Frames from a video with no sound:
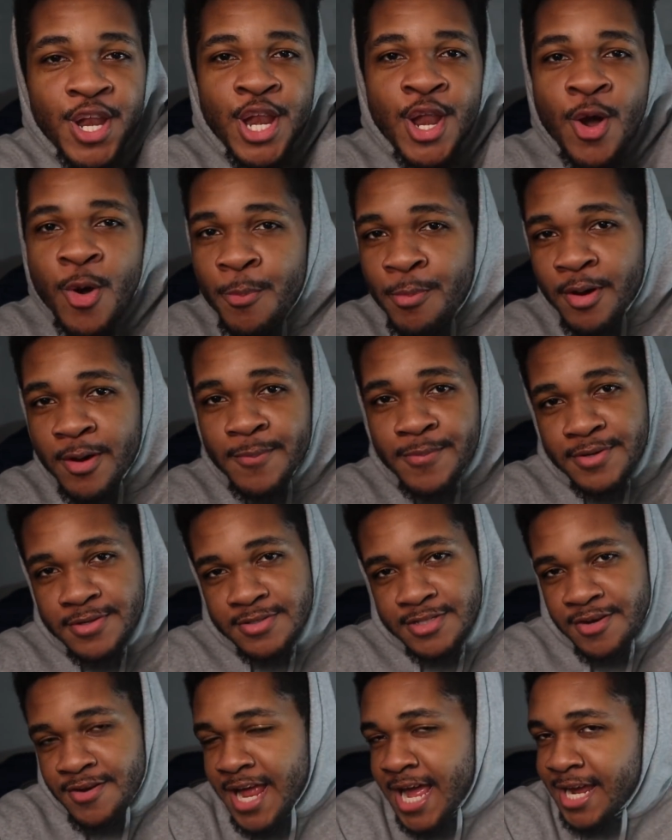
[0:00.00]
no purpose.
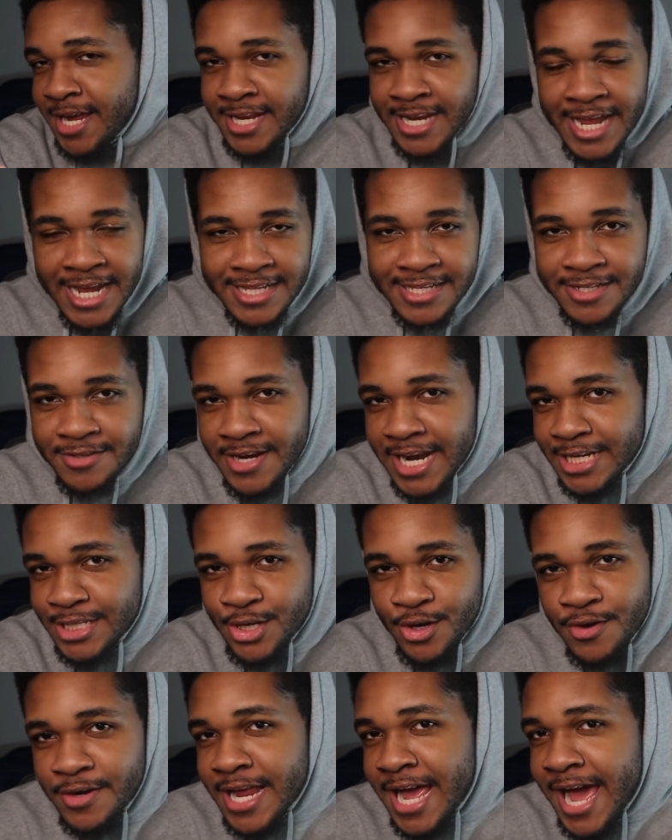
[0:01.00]
They're not connected, not
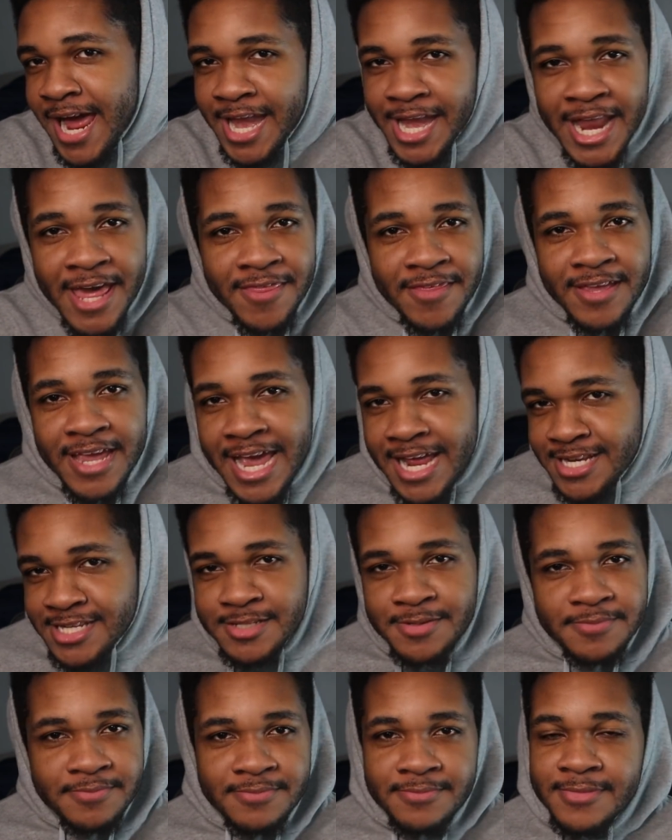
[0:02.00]
turned on, nothing. I
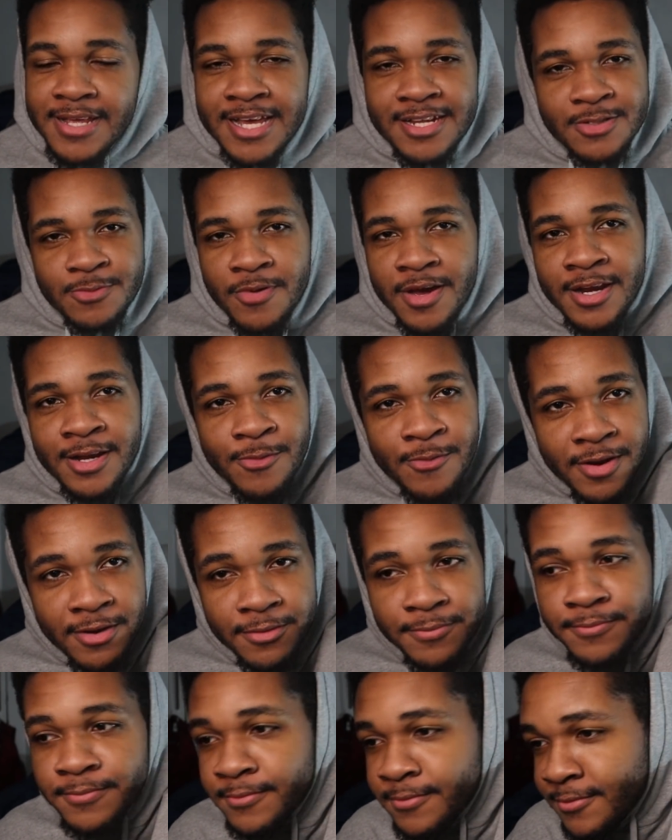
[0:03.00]
just wanted to wear
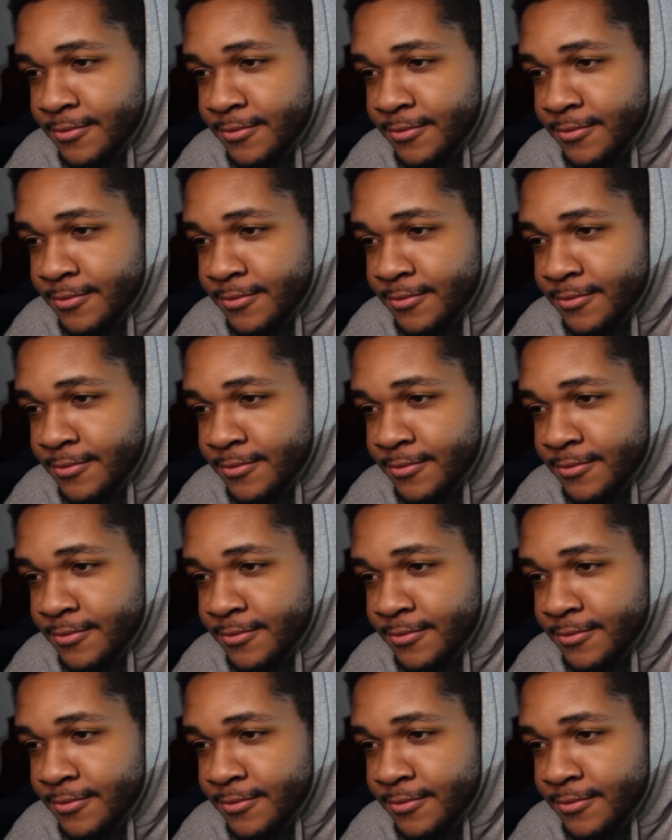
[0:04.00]
them.